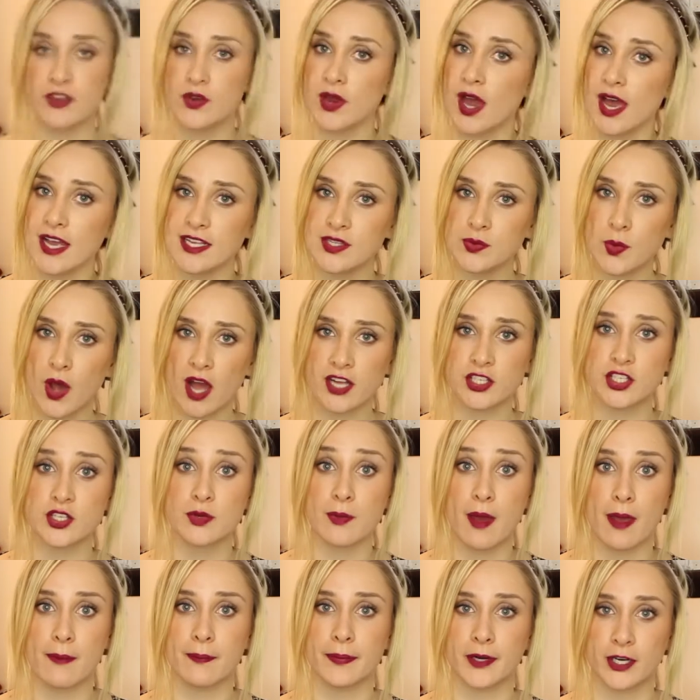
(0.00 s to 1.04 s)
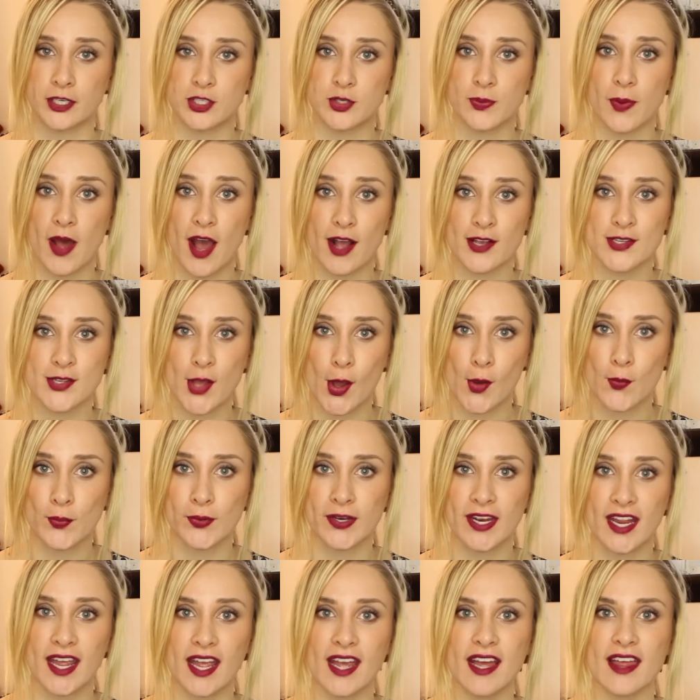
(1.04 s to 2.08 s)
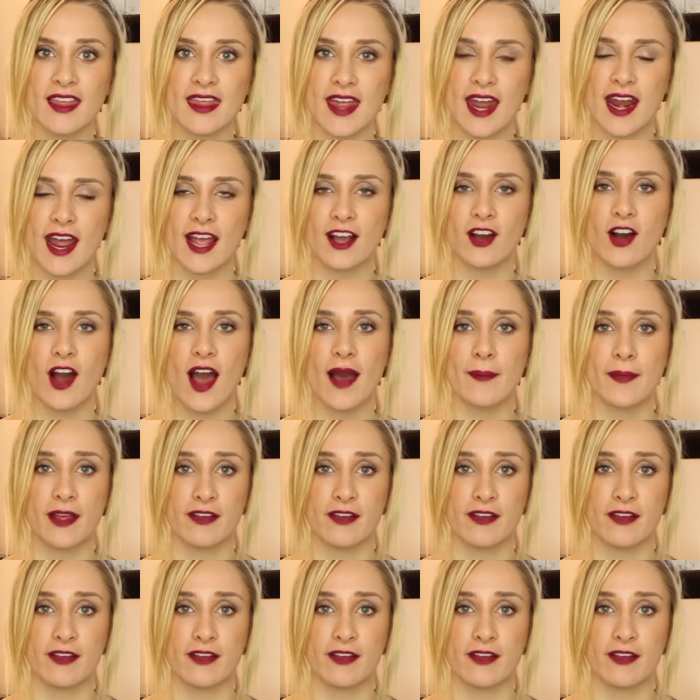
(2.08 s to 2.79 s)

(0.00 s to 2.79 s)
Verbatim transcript: you guys watched my Birchbox opening that I got,